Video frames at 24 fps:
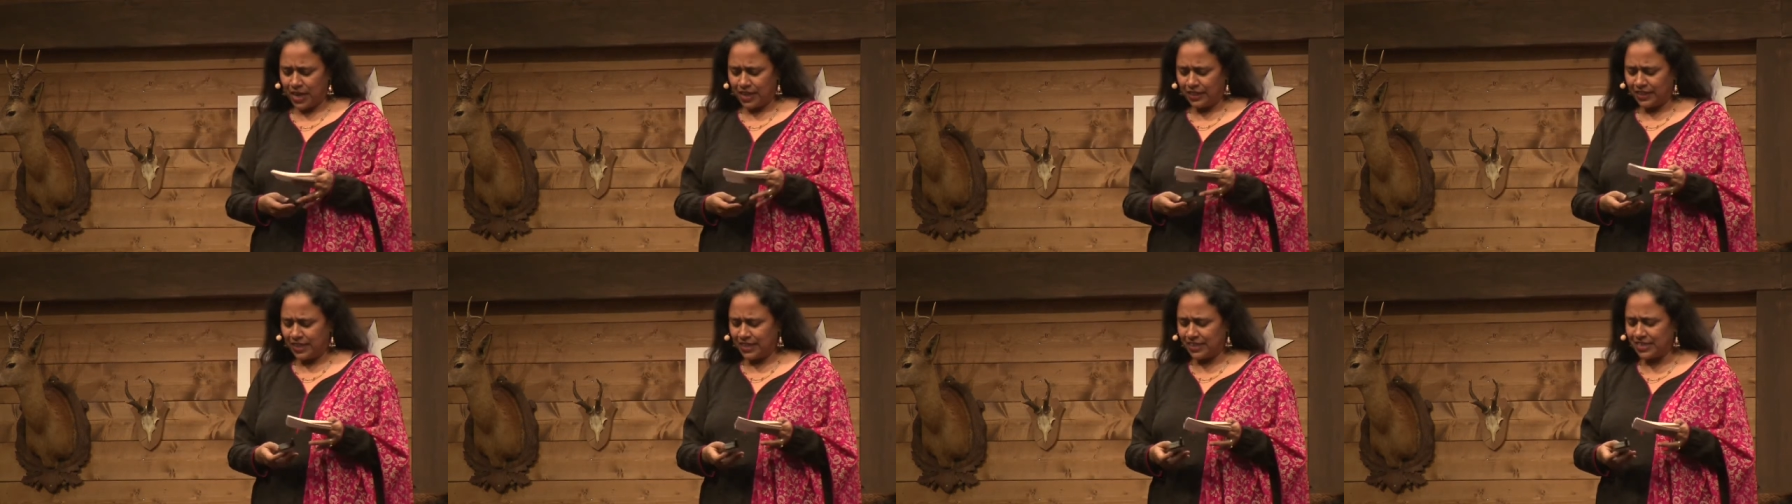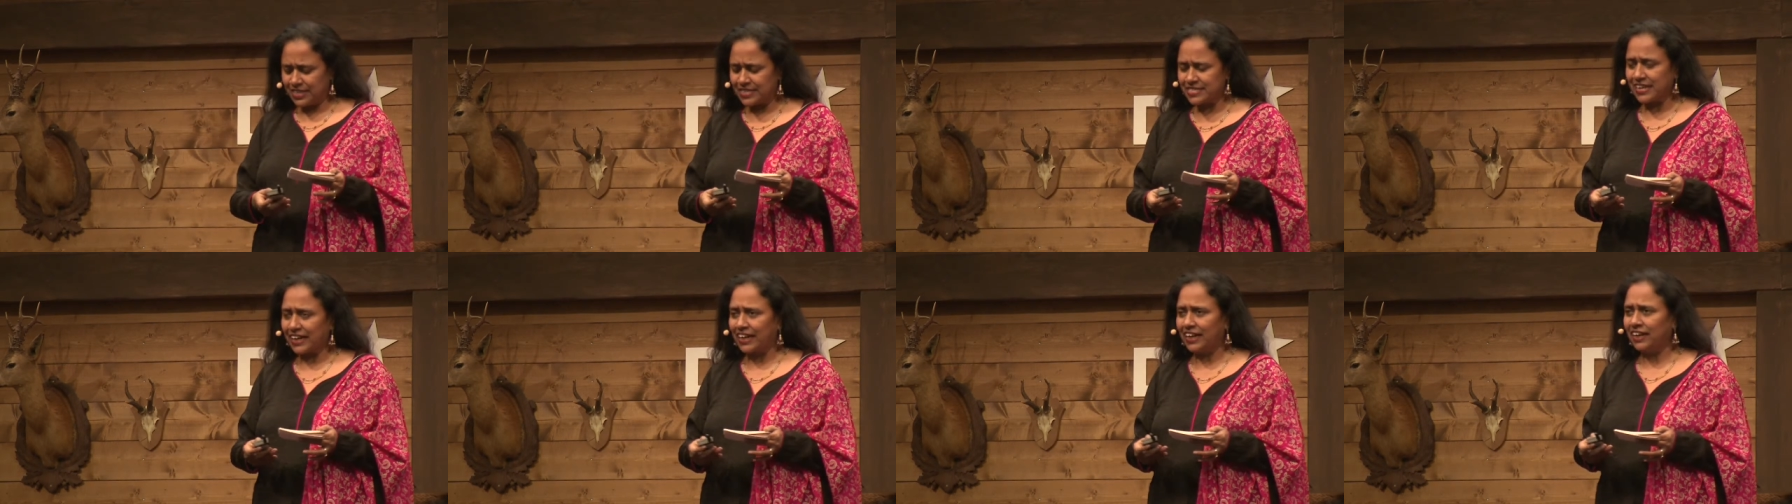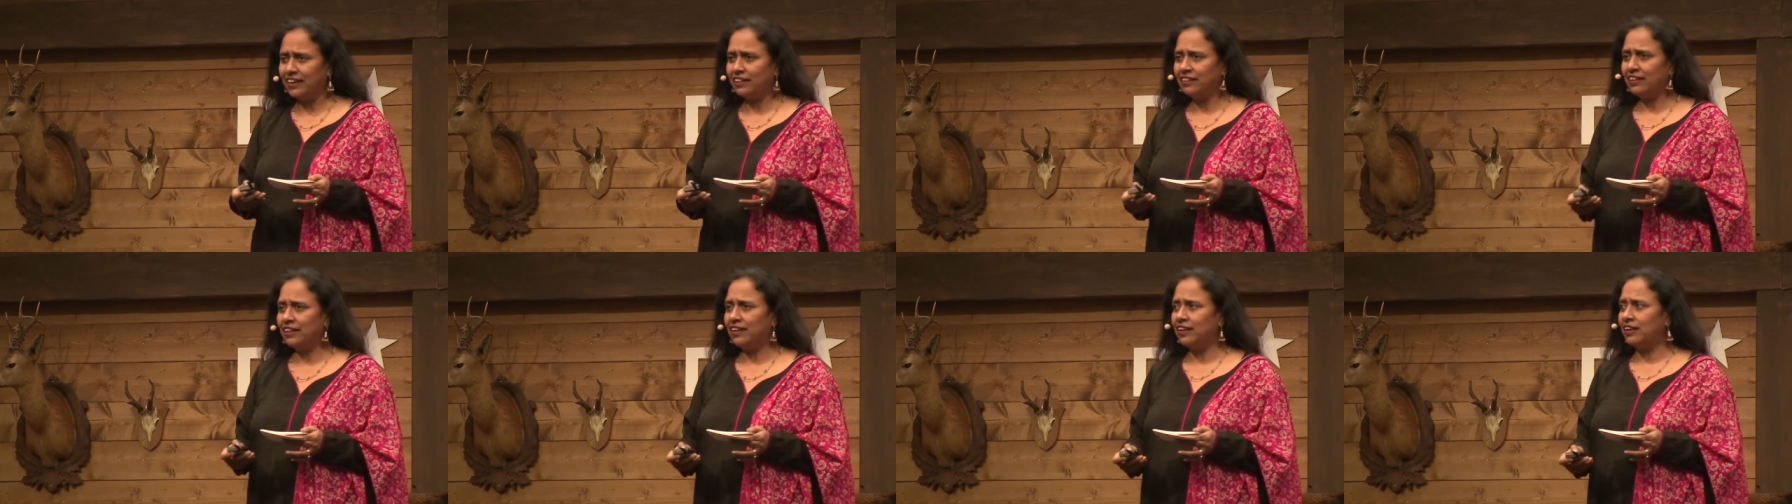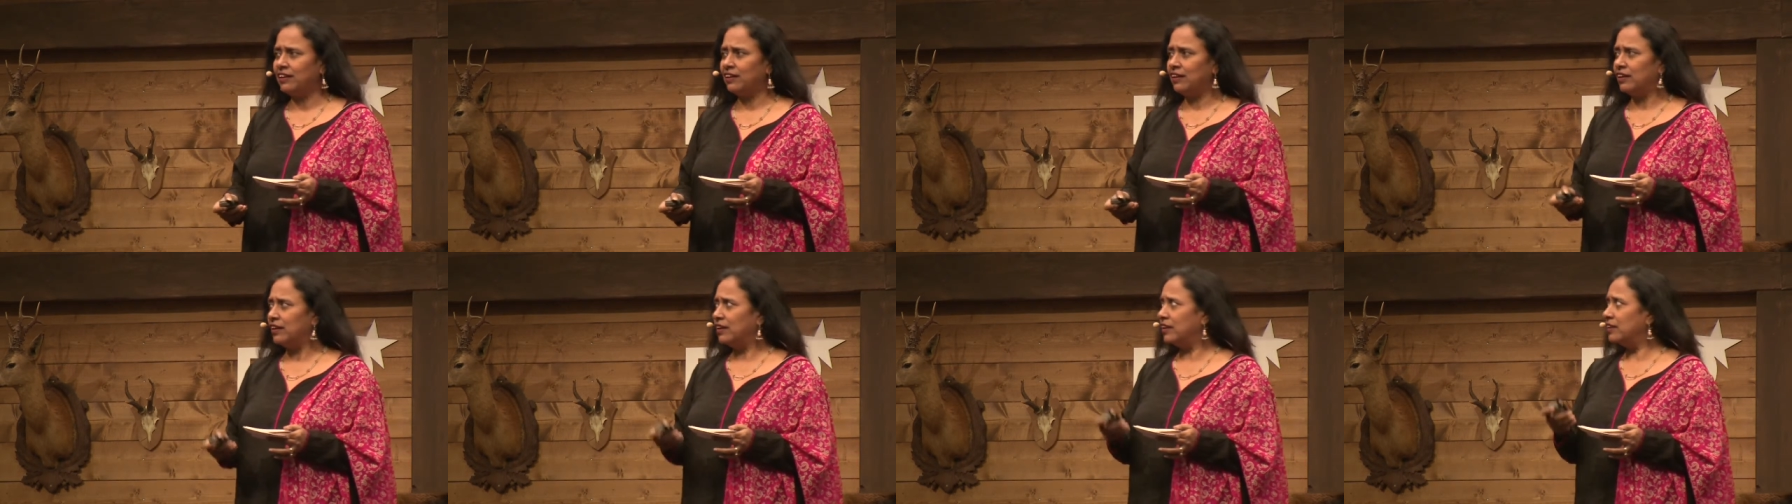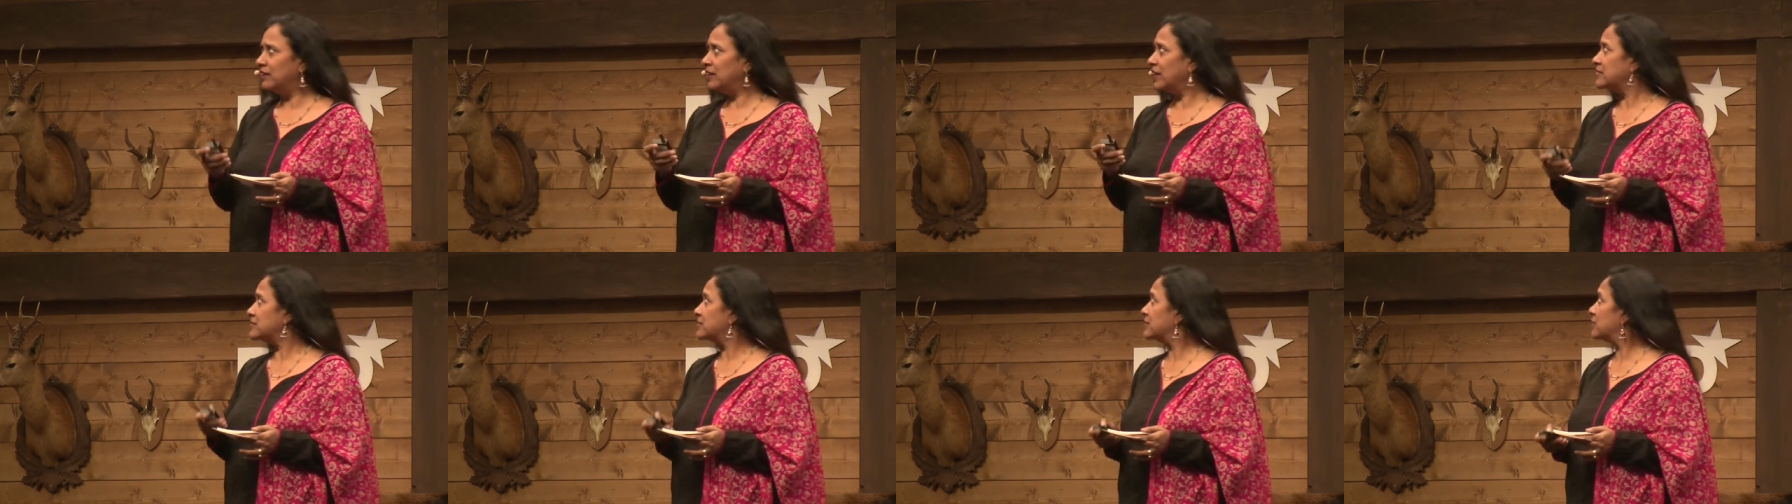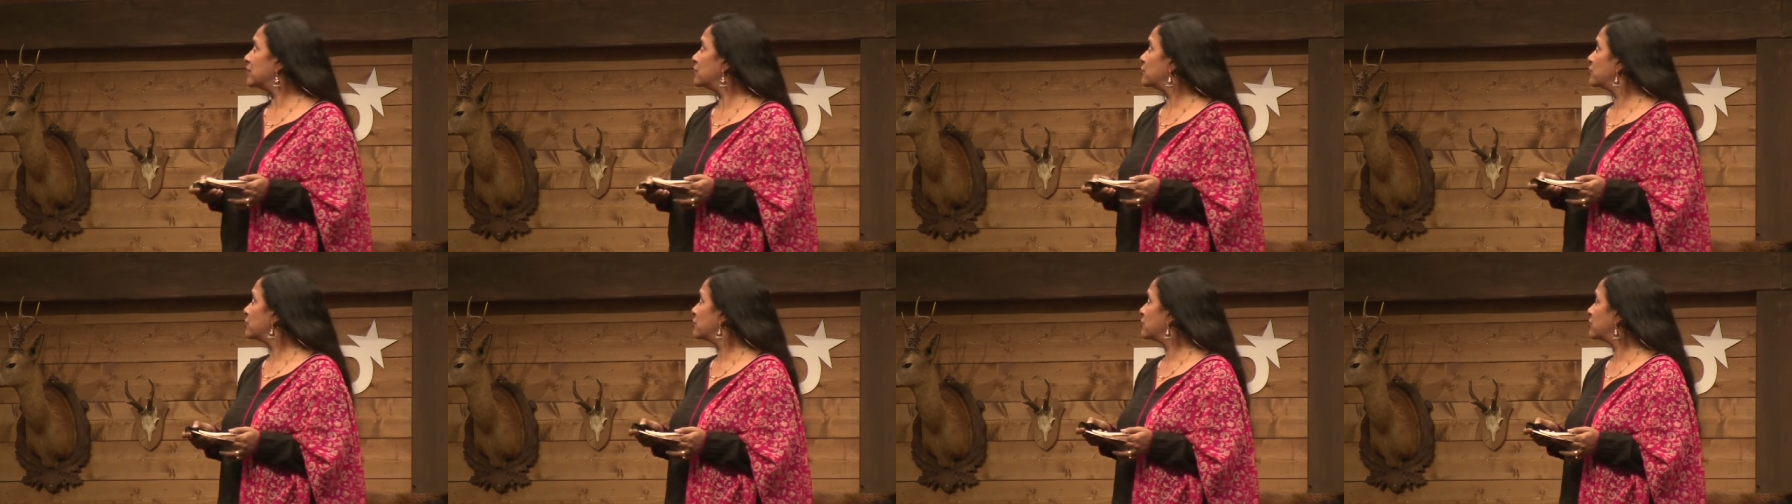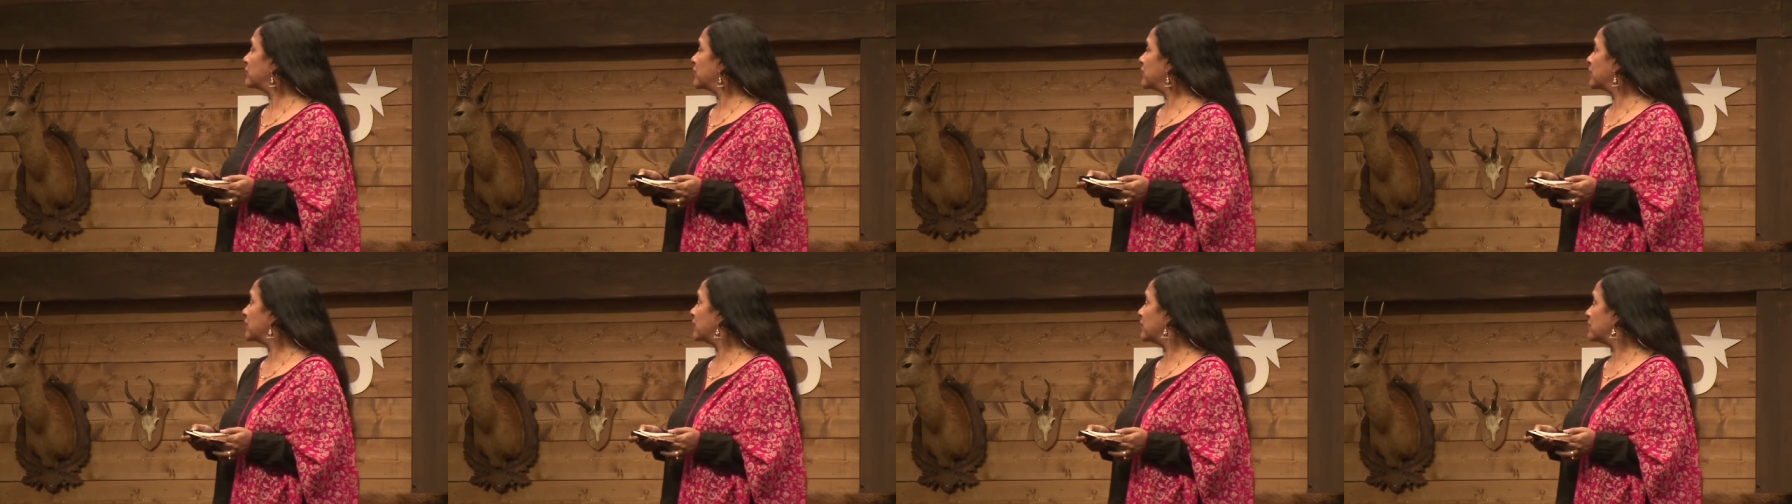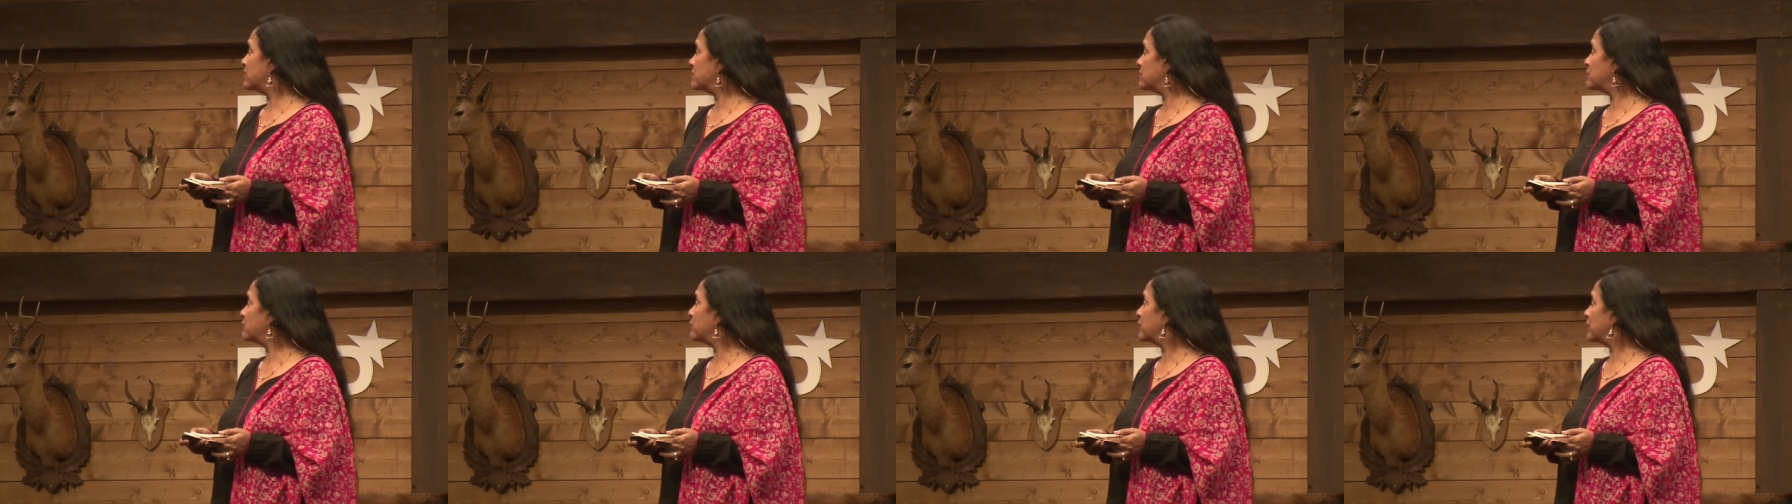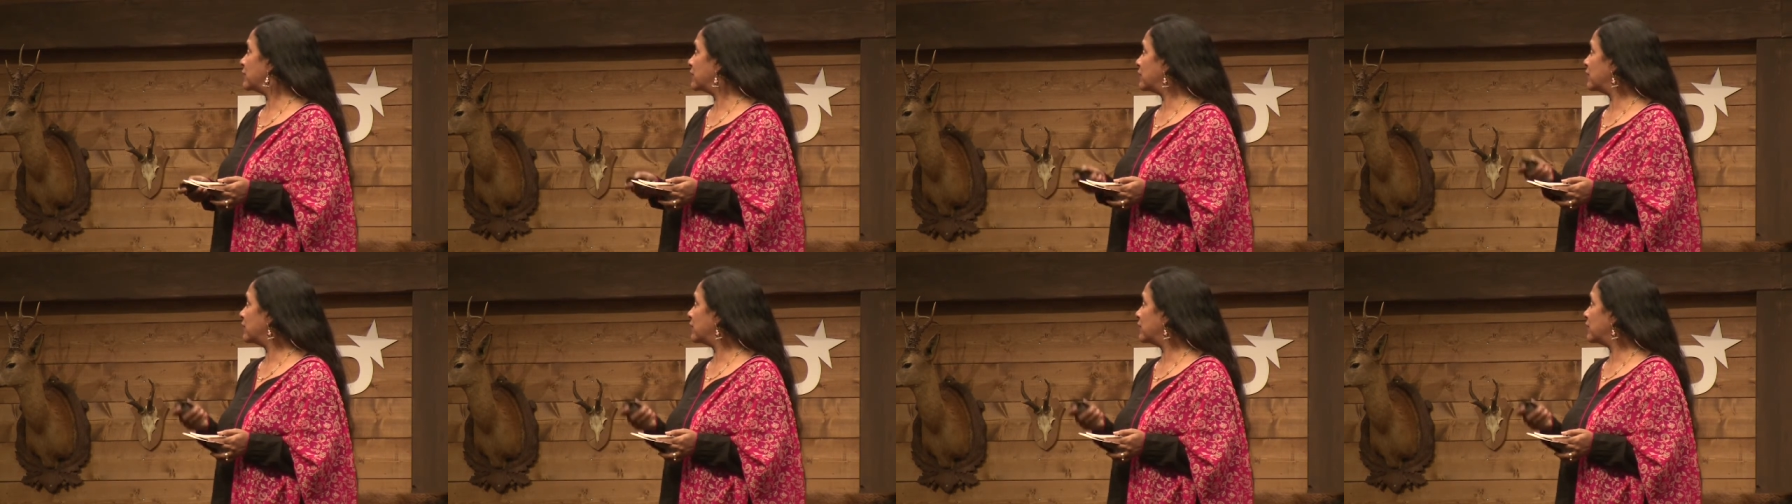Then the second thing that's interesting is with,